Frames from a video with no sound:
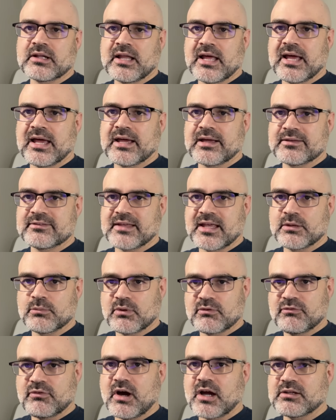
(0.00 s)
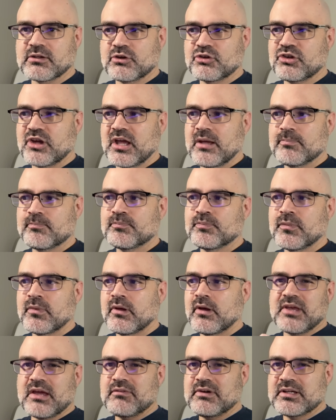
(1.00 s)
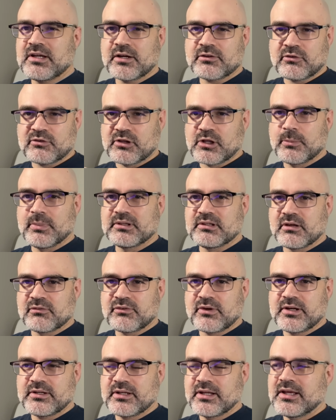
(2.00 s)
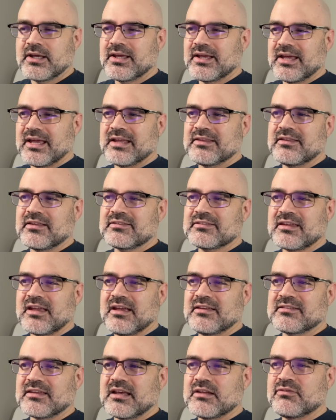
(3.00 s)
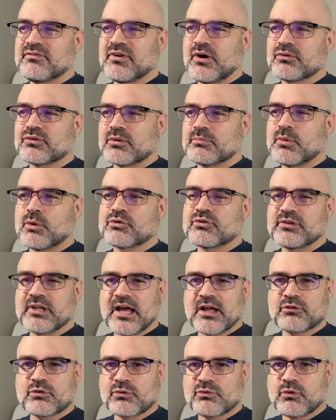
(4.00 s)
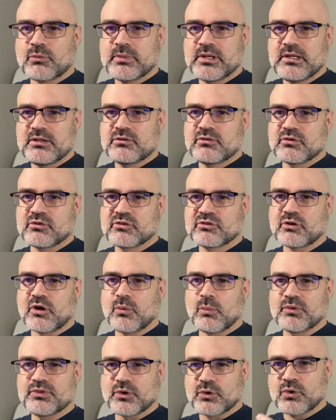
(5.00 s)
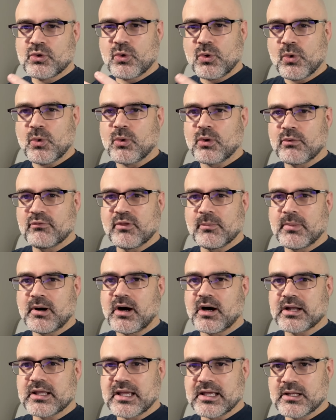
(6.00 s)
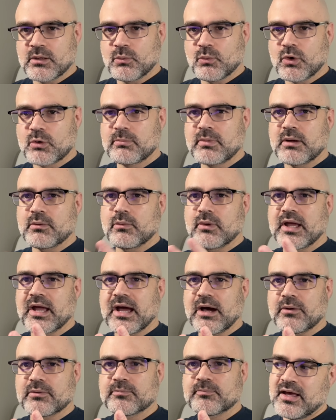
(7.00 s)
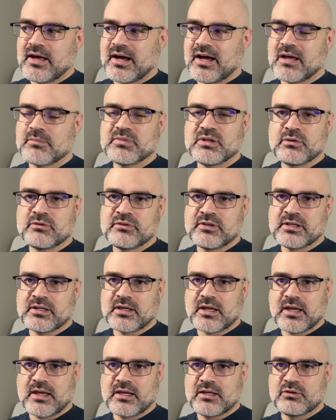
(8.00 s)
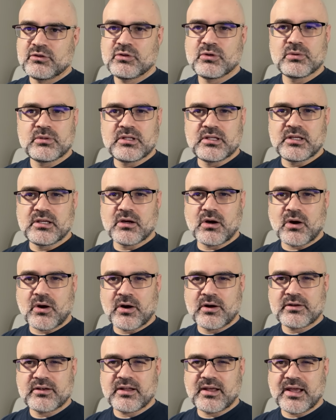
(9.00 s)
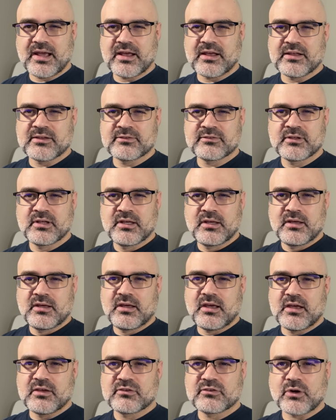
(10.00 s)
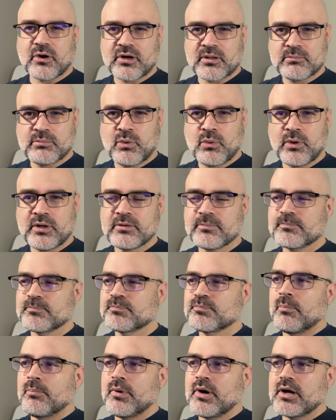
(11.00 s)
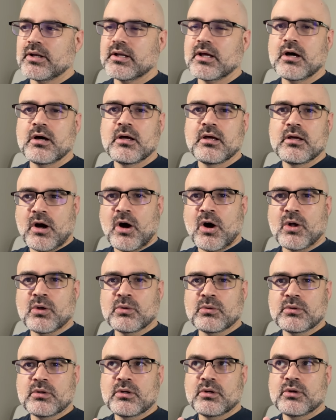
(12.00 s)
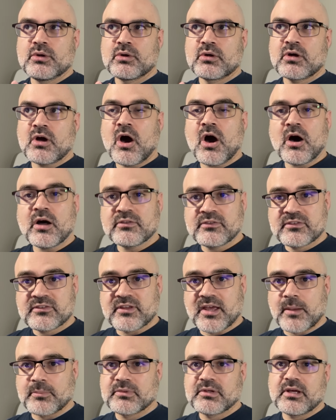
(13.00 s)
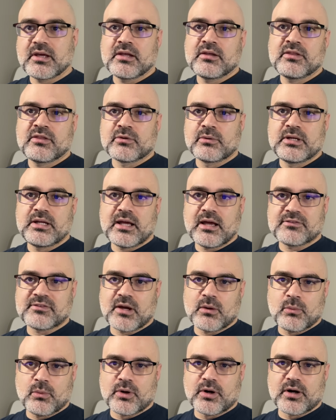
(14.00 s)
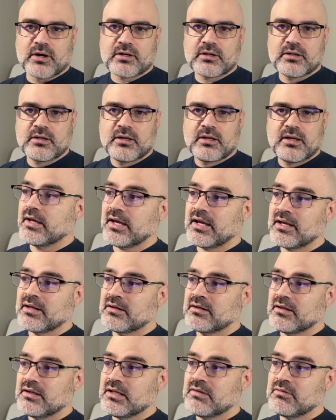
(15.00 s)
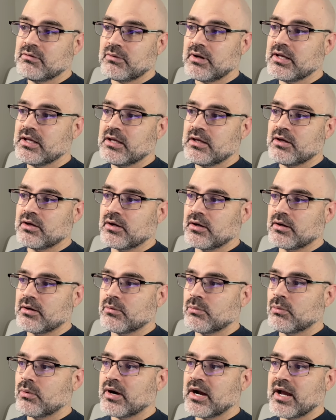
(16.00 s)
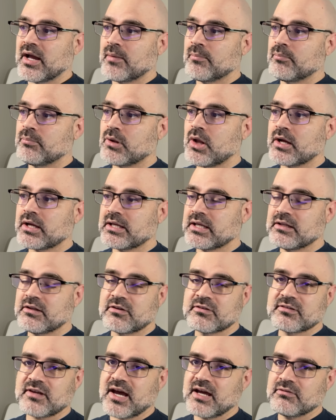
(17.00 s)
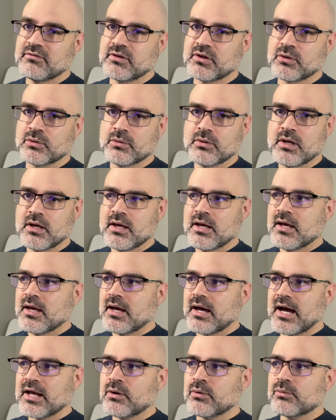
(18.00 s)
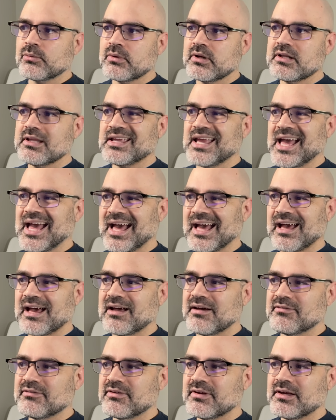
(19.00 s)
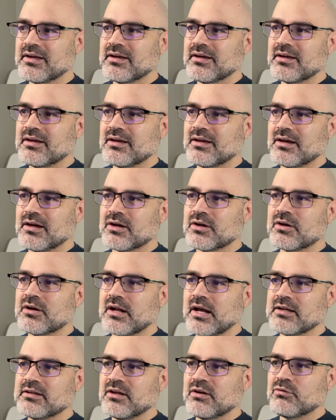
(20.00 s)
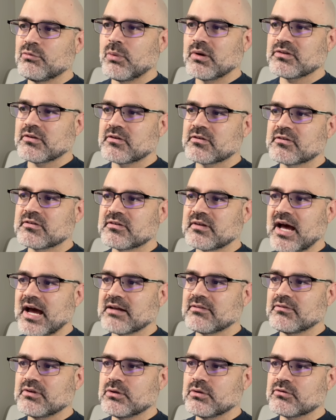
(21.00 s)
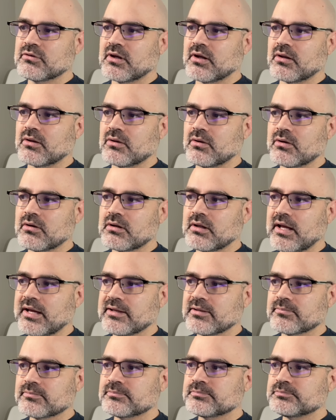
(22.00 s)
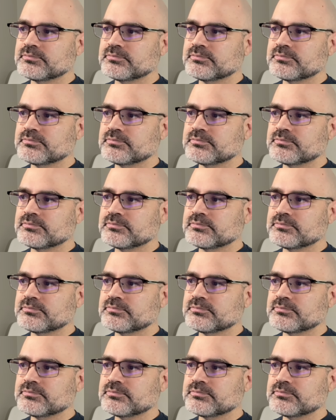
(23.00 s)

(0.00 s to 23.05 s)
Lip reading: legs and refine the shape. Every character is a little bit different. In this case, it felt the most natural for me to start with the core of the body and then work my way out. I'm using a 2D art as a starting point, but I'll concept in 3D as I work. And even right here, where I'm blocking in the side view, I don't really have a good idea of what the side view is going to look like.